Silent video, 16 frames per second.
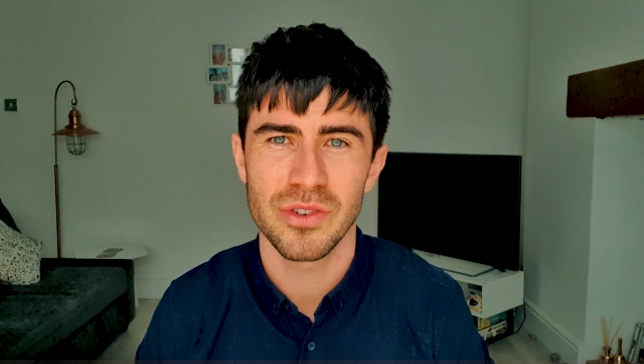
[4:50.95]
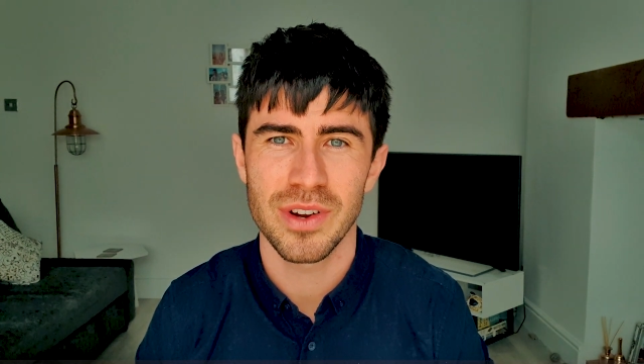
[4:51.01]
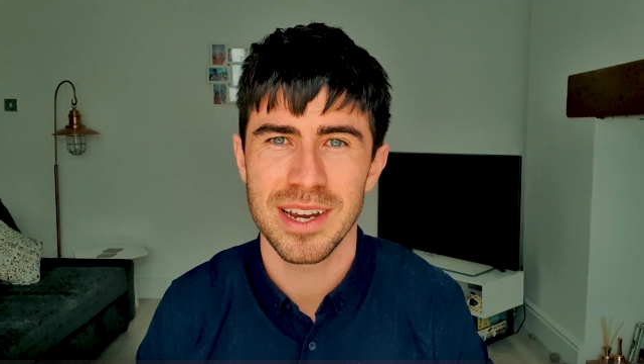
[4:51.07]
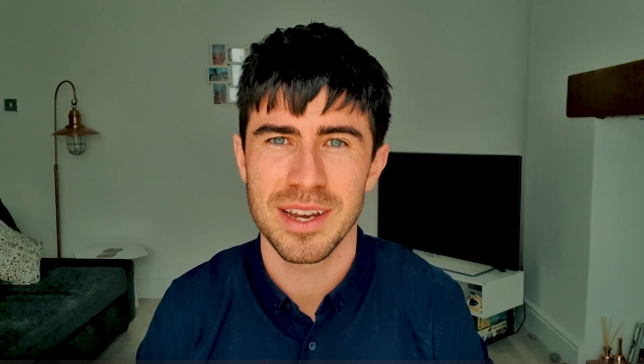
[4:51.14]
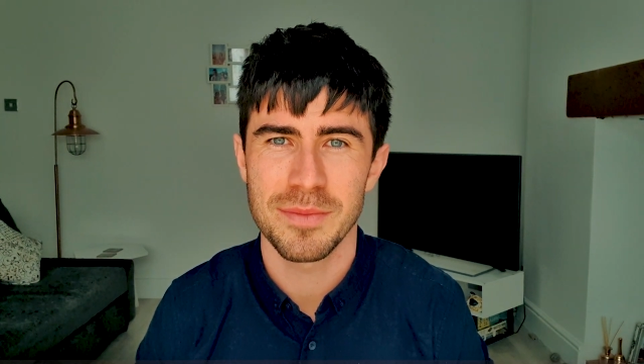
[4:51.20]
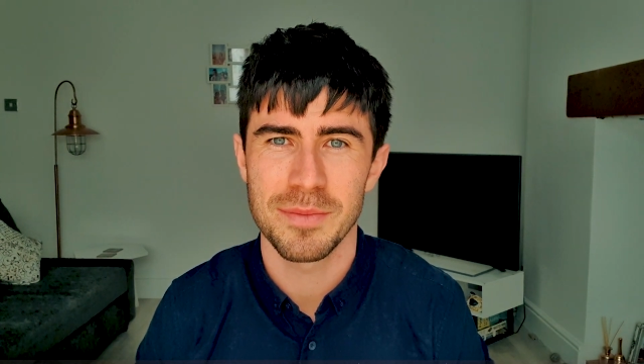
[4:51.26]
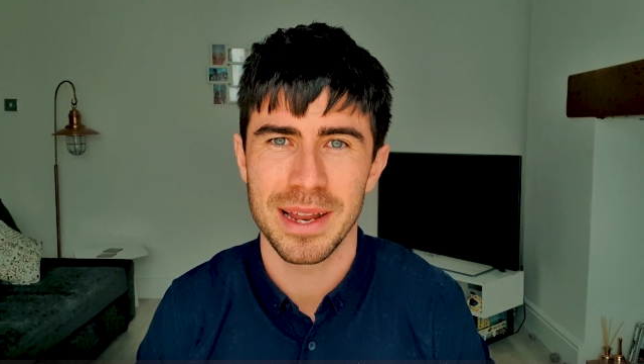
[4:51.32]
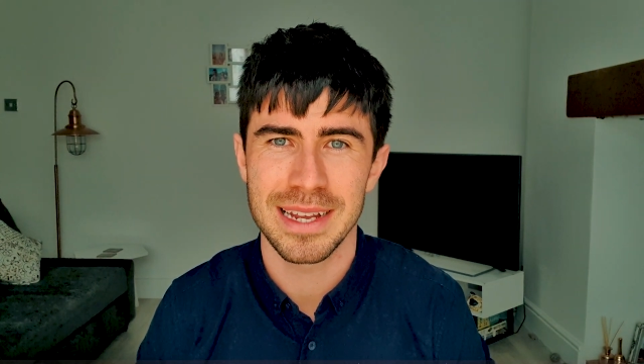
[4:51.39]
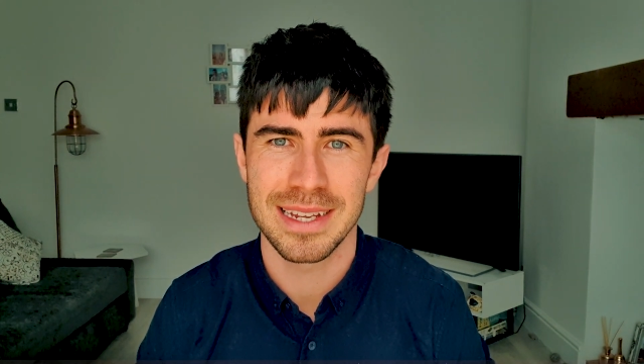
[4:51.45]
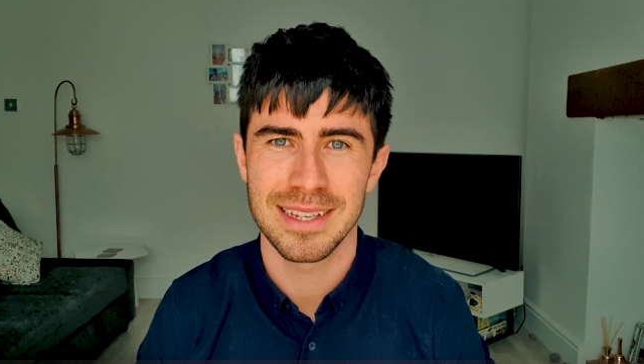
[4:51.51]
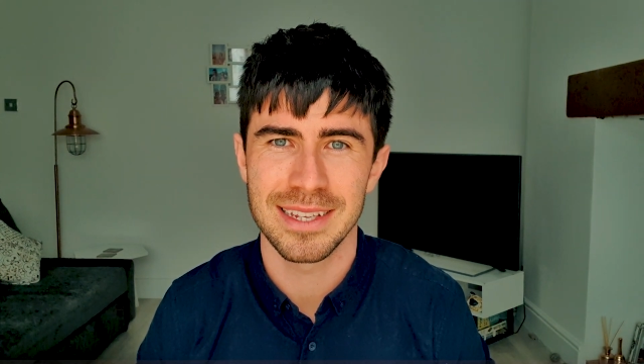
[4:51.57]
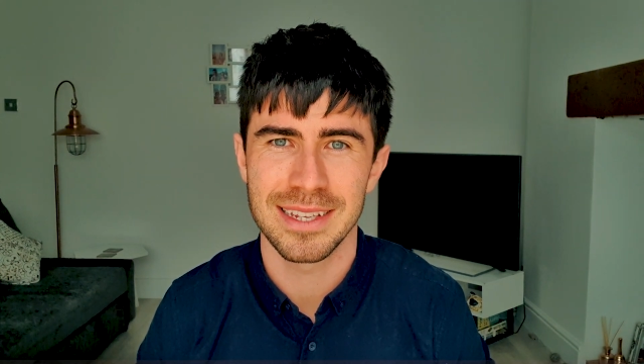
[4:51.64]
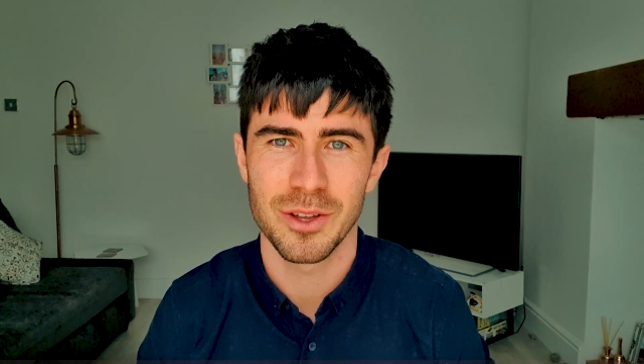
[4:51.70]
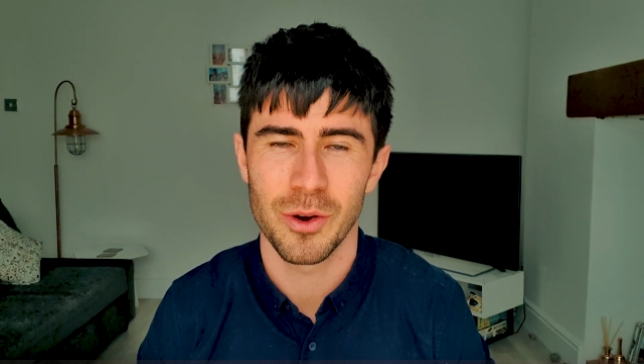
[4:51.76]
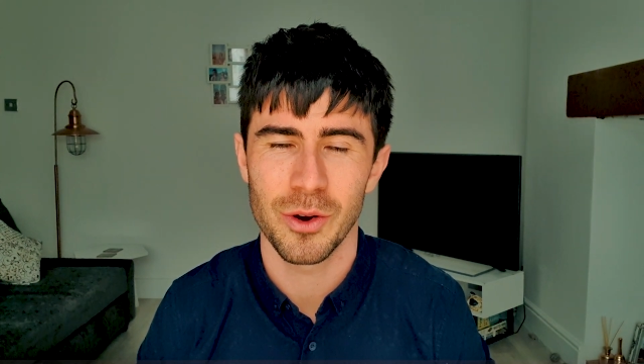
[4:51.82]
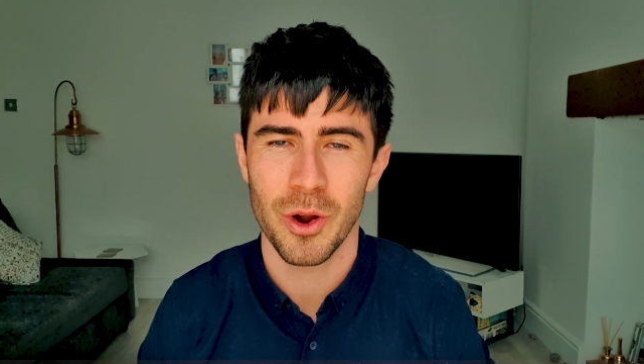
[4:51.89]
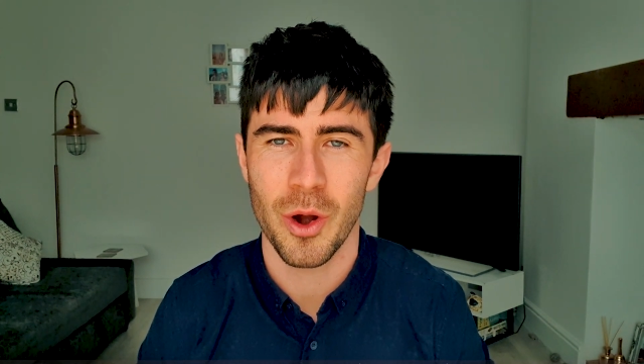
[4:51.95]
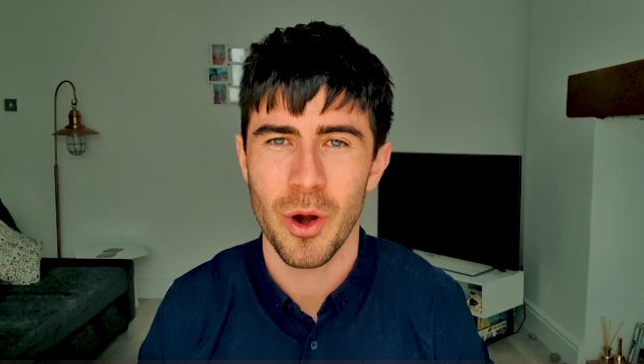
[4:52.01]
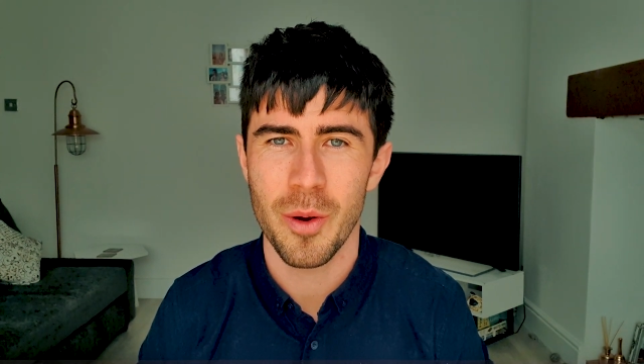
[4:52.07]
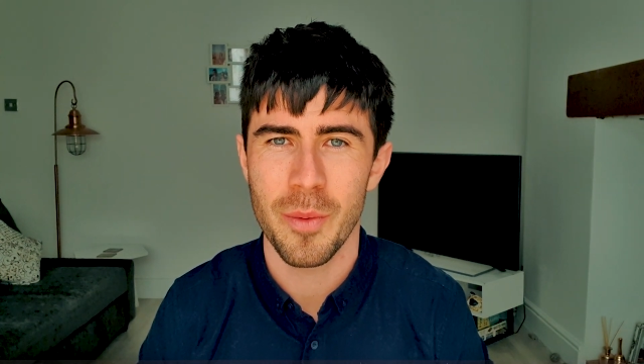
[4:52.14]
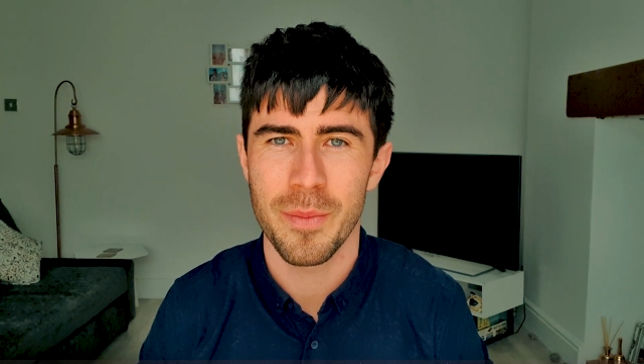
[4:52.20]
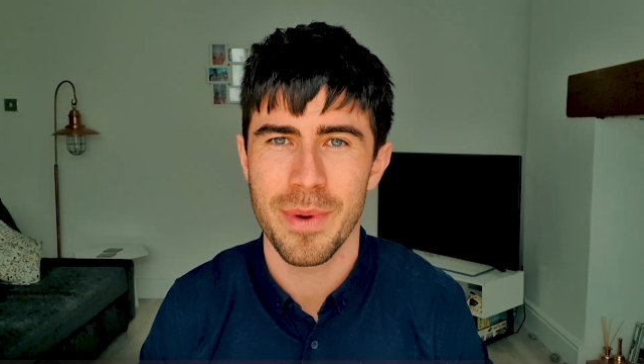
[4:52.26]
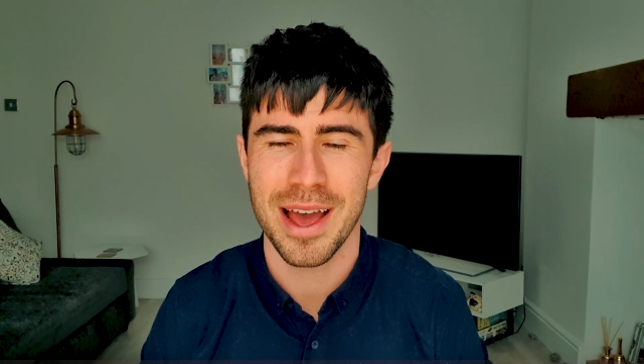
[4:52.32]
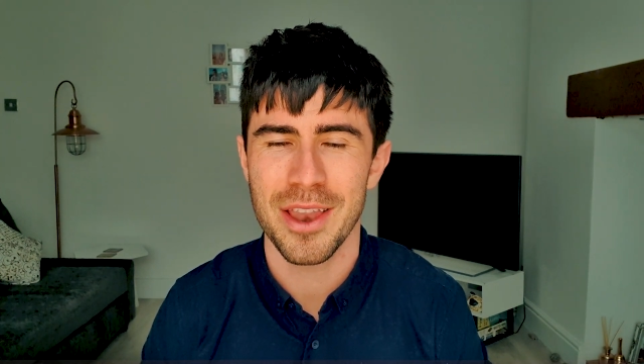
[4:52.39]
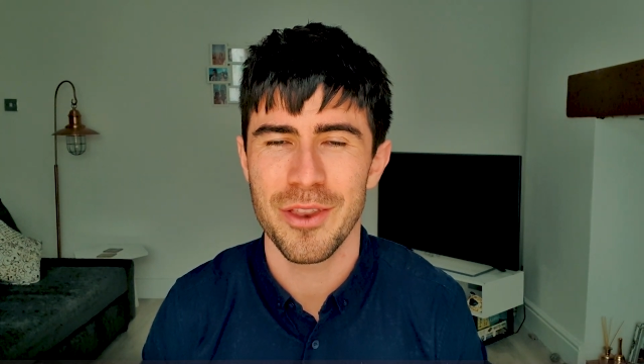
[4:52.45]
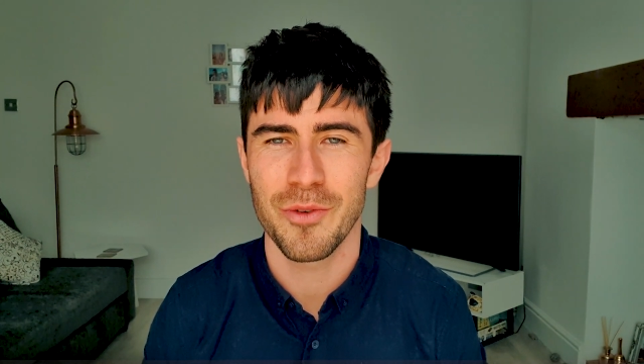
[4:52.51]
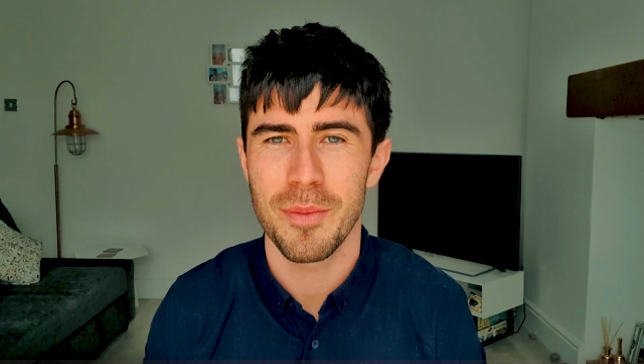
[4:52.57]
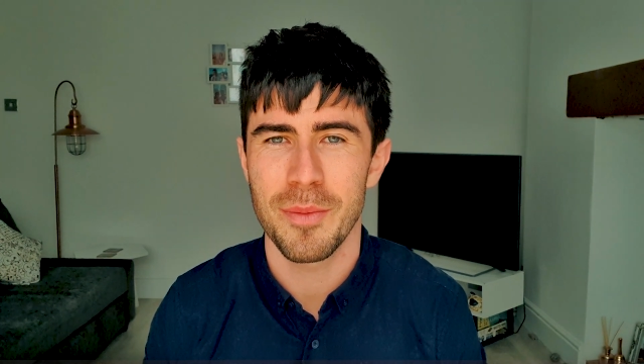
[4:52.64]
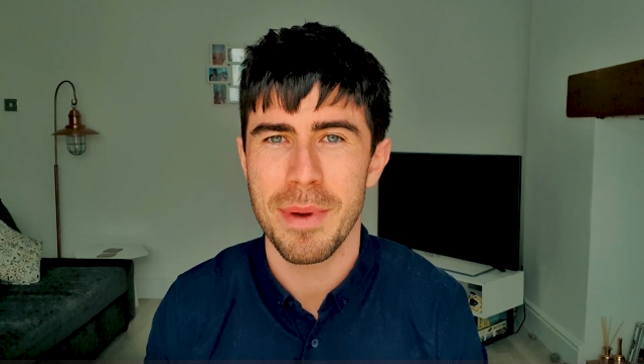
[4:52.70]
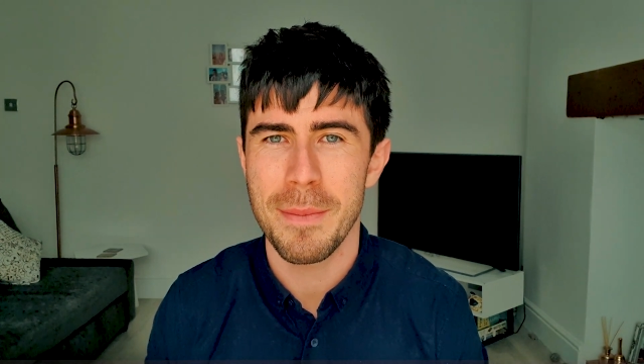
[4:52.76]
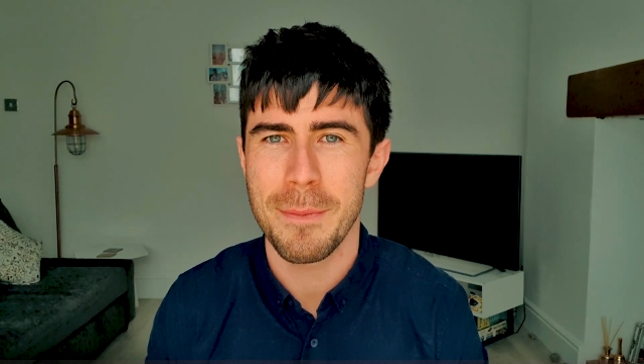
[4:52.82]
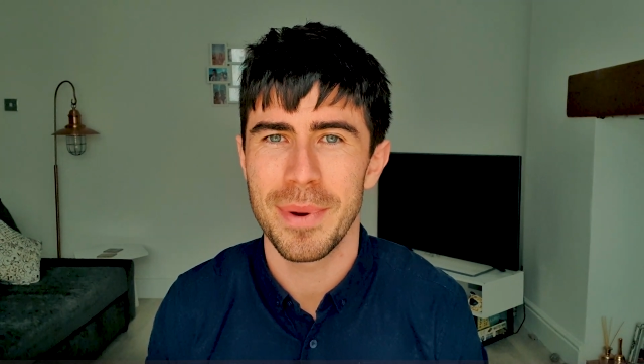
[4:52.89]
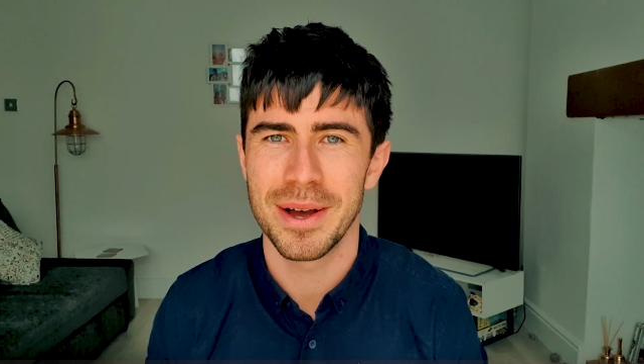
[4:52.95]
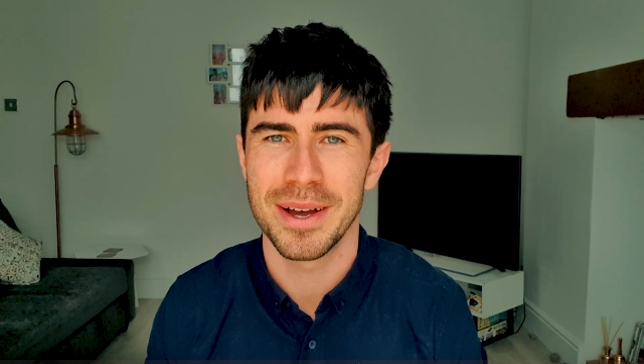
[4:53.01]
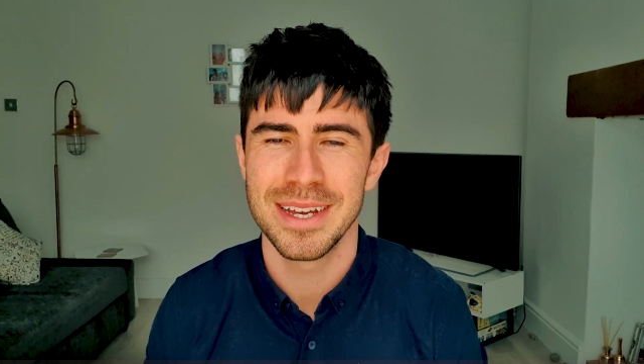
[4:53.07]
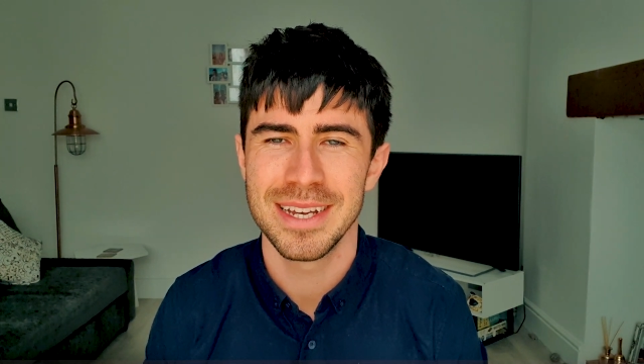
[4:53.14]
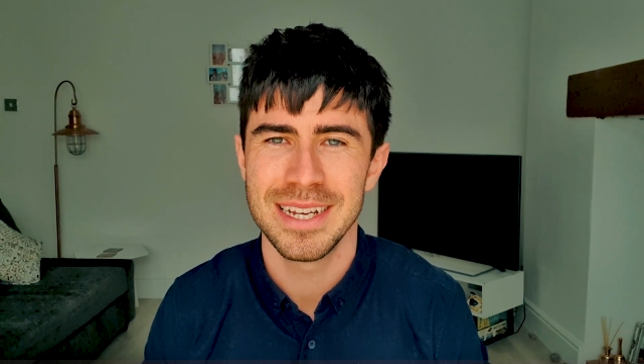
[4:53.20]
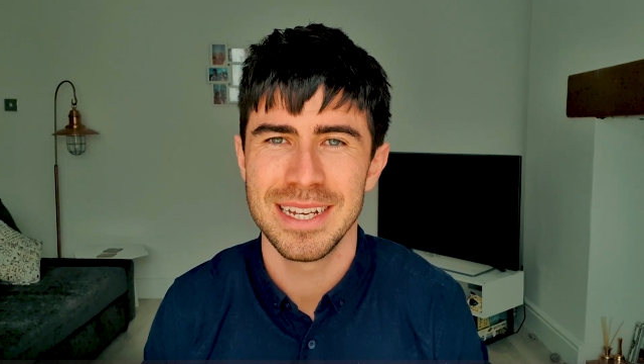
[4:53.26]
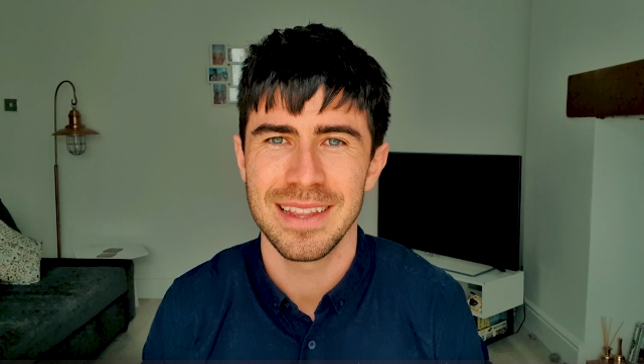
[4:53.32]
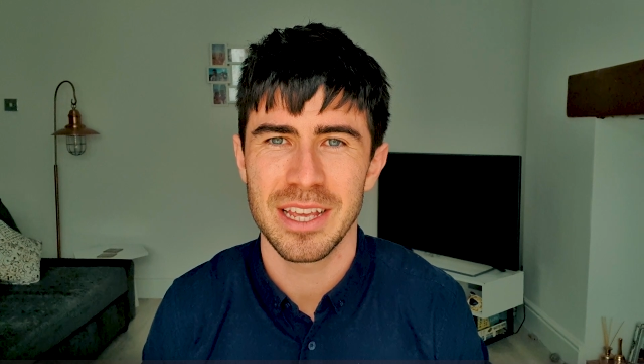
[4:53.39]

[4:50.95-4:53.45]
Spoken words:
tradingplaces.com and remember